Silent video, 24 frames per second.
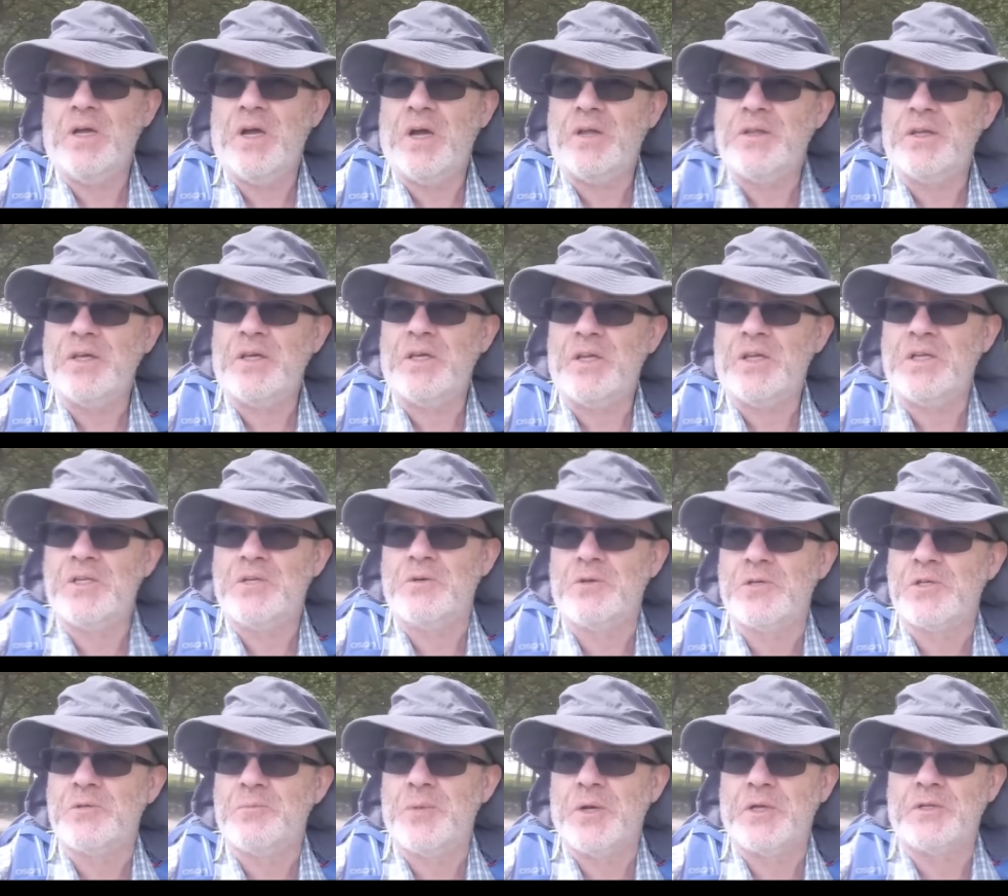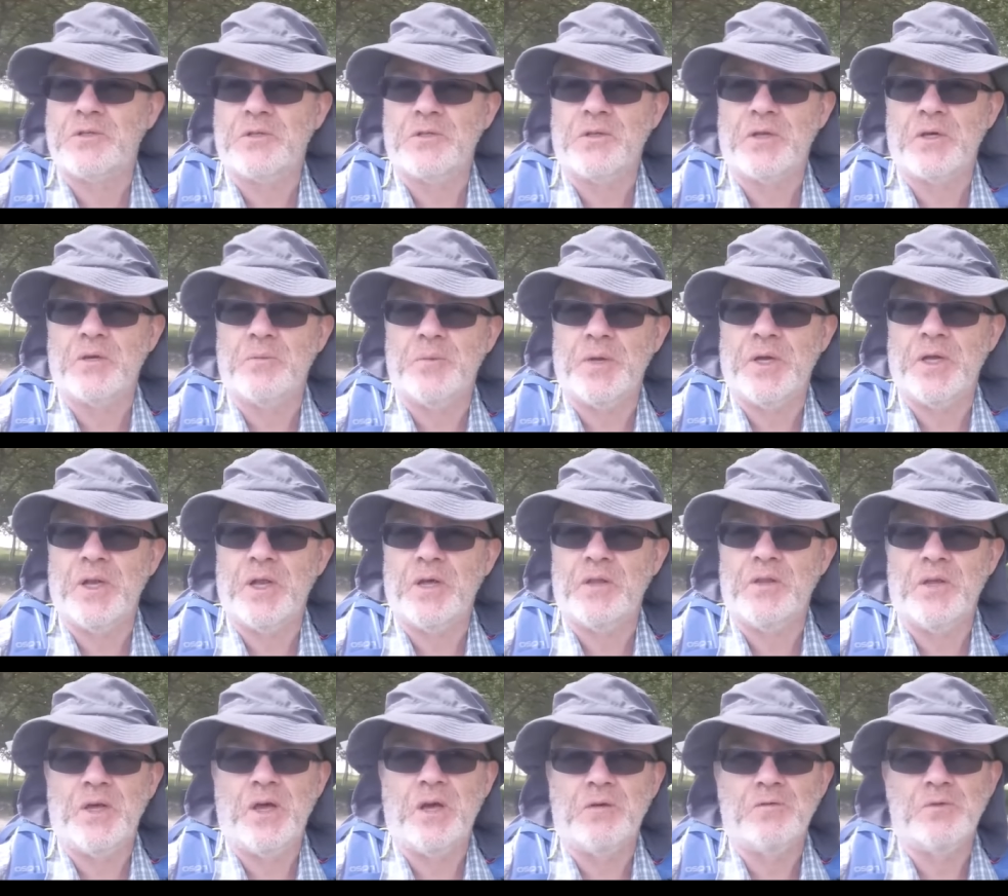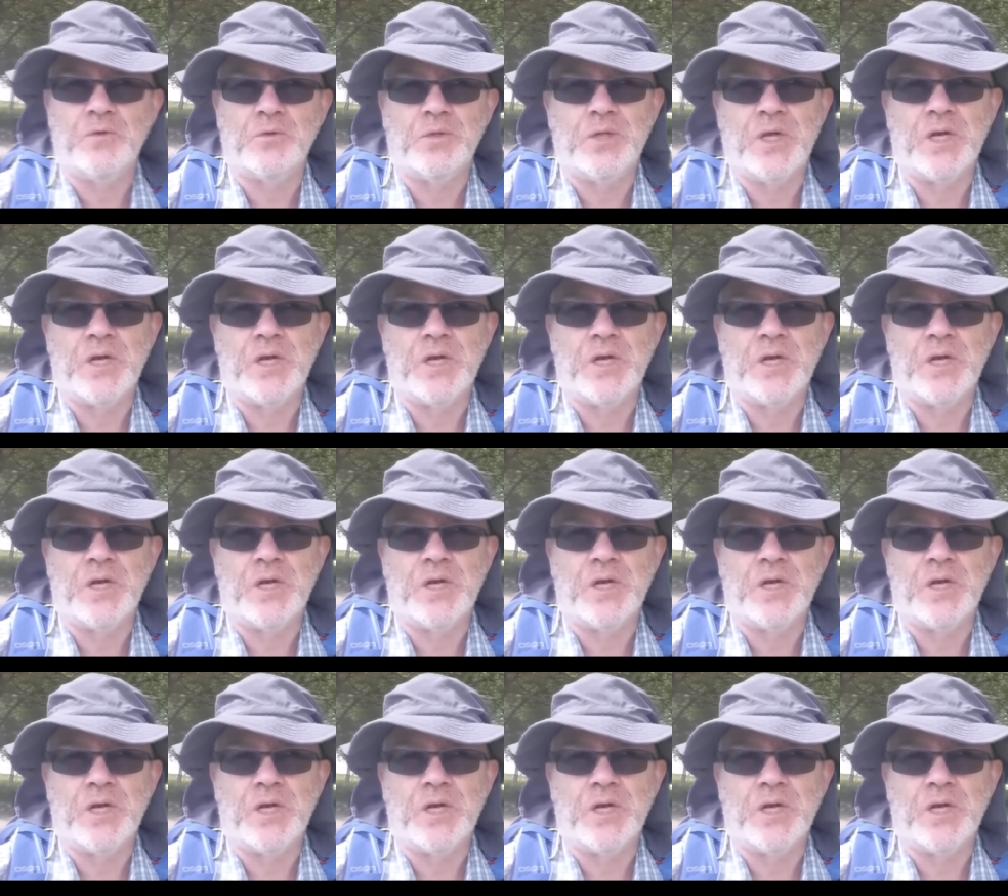I think you need to expect on the Camino that you have good